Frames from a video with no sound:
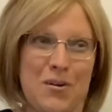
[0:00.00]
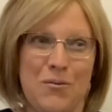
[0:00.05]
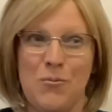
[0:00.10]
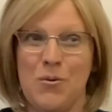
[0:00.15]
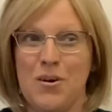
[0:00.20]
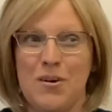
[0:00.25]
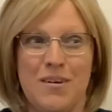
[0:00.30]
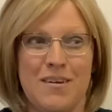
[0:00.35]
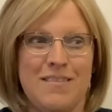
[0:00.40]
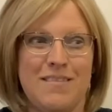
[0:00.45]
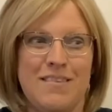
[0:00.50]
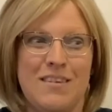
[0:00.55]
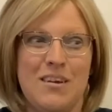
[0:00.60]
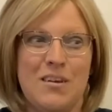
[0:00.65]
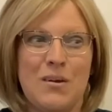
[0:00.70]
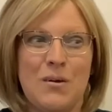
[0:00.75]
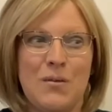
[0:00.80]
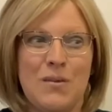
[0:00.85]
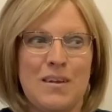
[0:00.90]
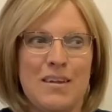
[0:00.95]
Work, you
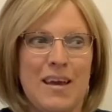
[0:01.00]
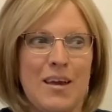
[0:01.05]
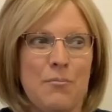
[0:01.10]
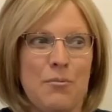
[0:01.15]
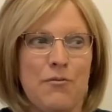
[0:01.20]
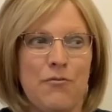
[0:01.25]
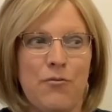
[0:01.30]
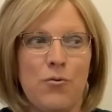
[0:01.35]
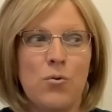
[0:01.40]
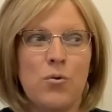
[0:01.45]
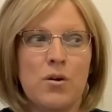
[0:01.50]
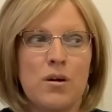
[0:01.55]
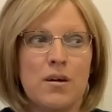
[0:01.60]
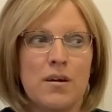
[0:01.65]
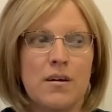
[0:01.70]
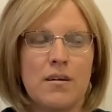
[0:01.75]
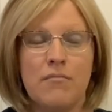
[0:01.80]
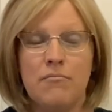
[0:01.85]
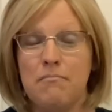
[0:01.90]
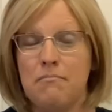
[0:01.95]
know, the day
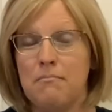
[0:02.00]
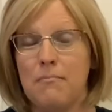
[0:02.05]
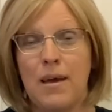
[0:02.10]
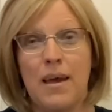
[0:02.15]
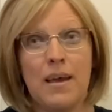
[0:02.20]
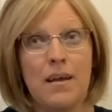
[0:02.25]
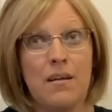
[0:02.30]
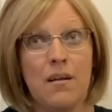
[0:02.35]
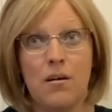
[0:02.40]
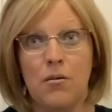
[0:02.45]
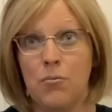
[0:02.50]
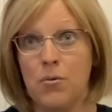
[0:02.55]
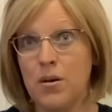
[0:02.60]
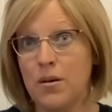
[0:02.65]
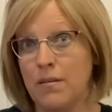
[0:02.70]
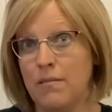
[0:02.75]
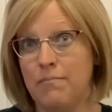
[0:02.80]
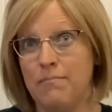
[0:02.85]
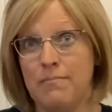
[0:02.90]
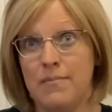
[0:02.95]
before may not
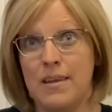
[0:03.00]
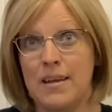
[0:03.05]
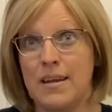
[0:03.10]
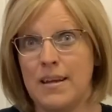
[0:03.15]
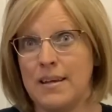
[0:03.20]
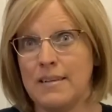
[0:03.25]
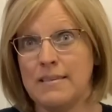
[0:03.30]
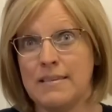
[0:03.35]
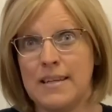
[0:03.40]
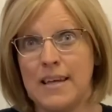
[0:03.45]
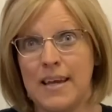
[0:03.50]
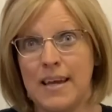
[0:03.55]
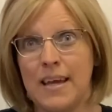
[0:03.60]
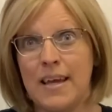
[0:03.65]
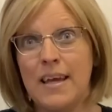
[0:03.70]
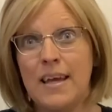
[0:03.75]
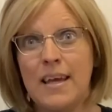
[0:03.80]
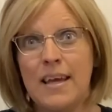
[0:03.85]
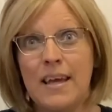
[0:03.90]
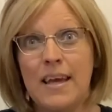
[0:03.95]
work the next day.
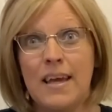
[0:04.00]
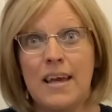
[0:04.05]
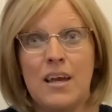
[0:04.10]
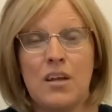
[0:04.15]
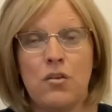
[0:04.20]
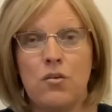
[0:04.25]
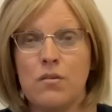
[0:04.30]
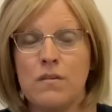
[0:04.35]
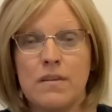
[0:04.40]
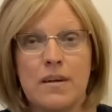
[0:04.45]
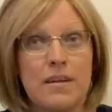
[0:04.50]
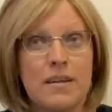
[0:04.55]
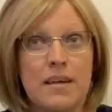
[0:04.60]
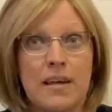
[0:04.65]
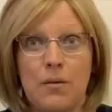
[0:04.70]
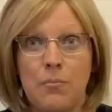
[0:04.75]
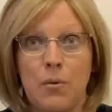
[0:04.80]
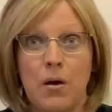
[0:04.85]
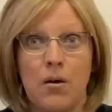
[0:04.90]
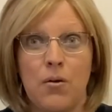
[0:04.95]
And you just had to
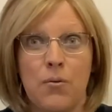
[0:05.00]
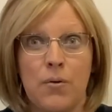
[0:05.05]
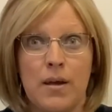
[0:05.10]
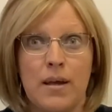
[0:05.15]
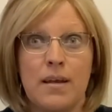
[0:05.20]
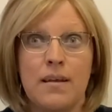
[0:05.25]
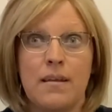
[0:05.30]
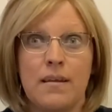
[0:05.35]
keep going.